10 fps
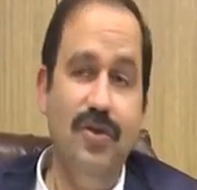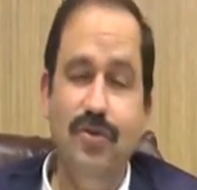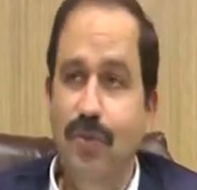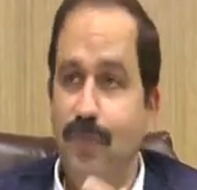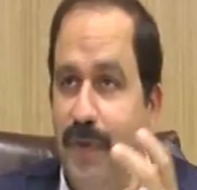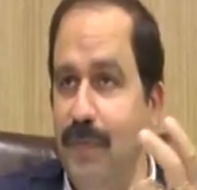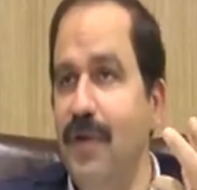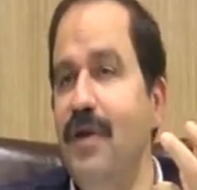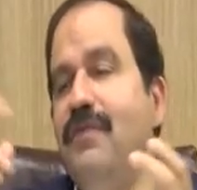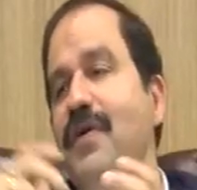So
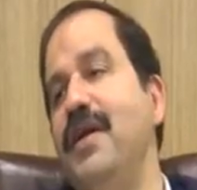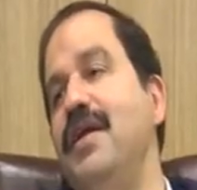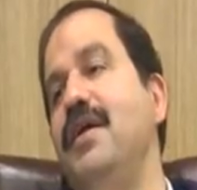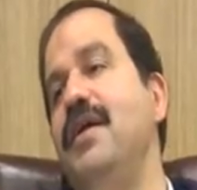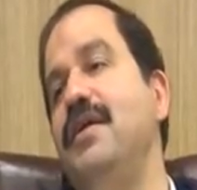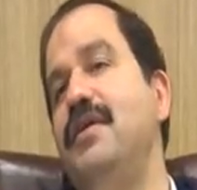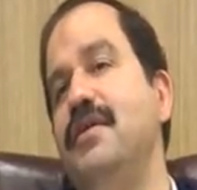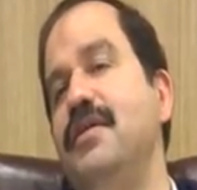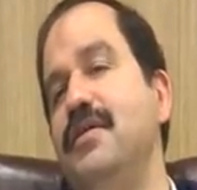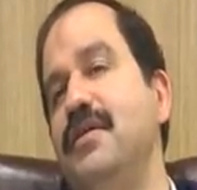people are finding it
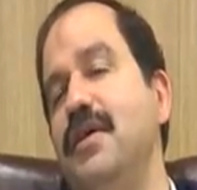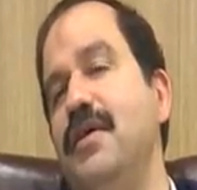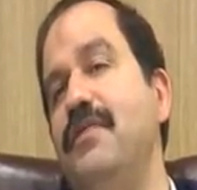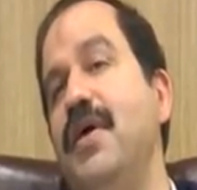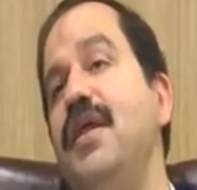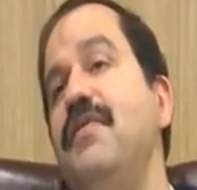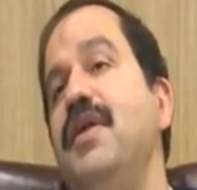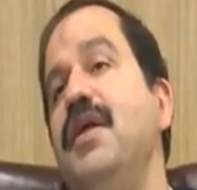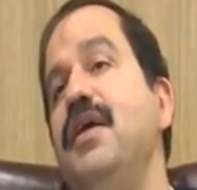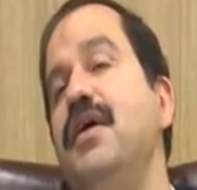a very,
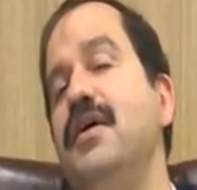very